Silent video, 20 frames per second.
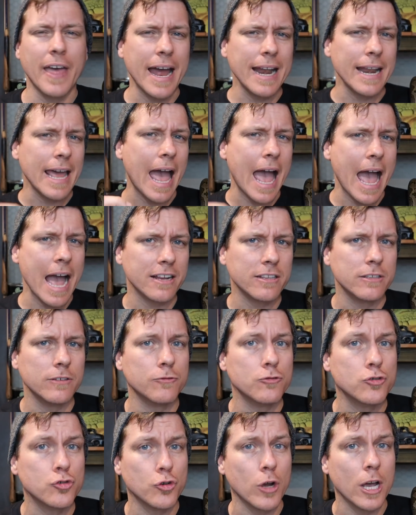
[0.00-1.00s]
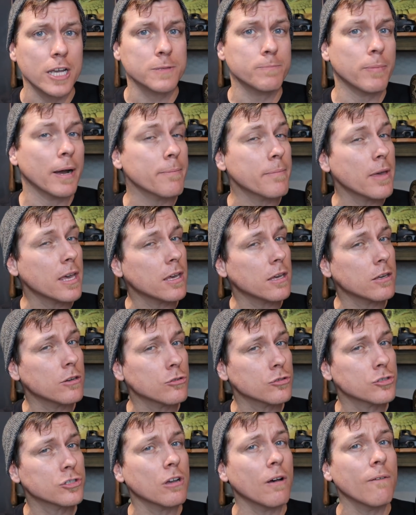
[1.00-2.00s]
That act of trust, by making
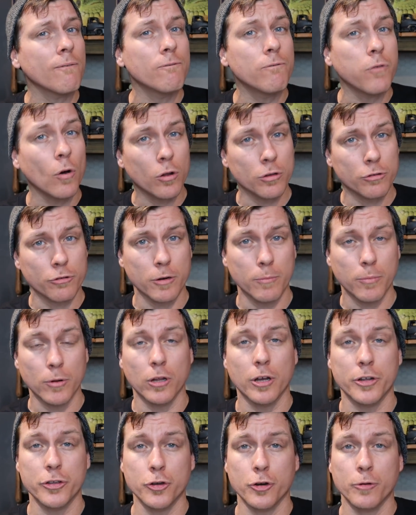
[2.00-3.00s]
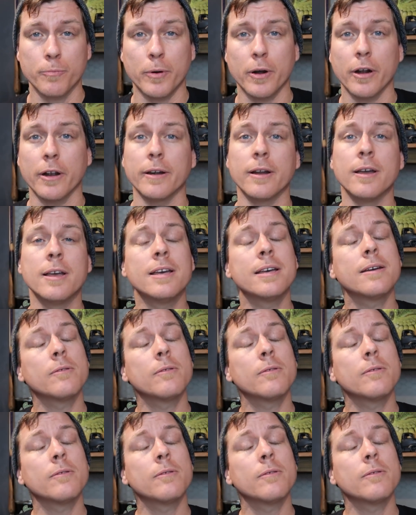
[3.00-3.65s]
yourself vulnerable on your part,